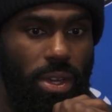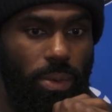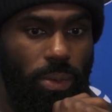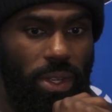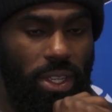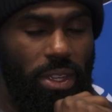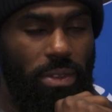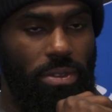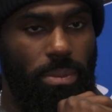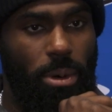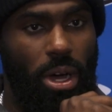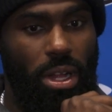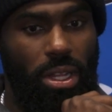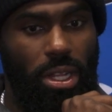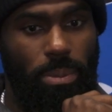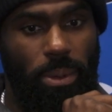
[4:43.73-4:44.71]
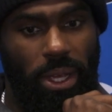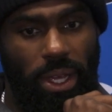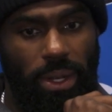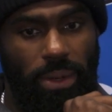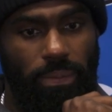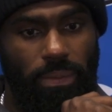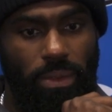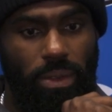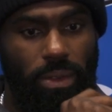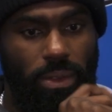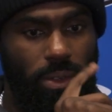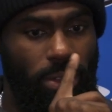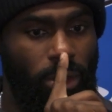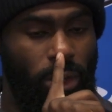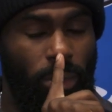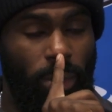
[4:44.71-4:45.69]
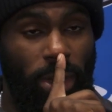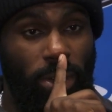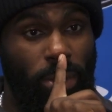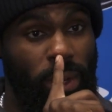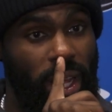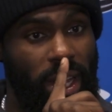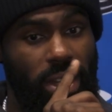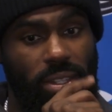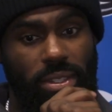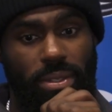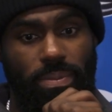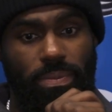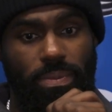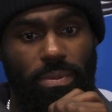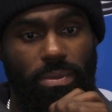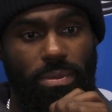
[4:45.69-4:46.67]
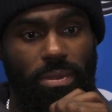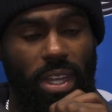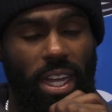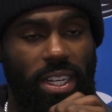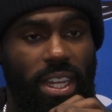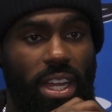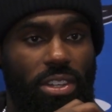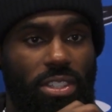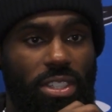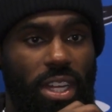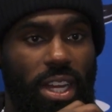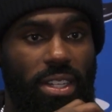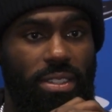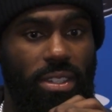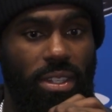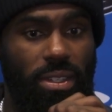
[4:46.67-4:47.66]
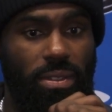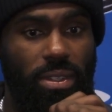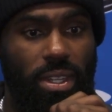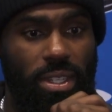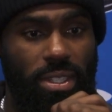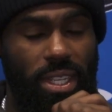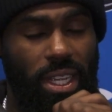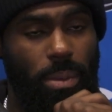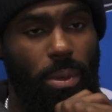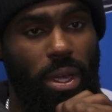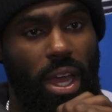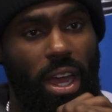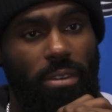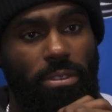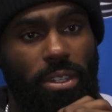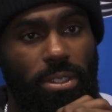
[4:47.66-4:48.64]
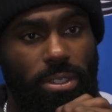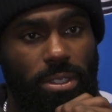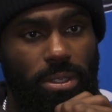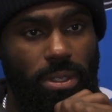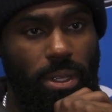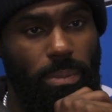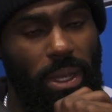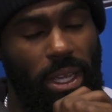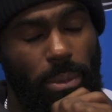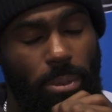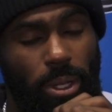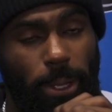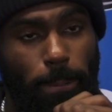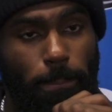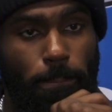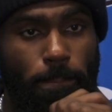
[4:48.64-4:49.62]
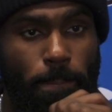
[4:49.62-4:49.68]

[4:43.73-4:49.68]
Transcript: when he gives the ball up, and the only way to do that is knock down shots and take them with confidence and make a play.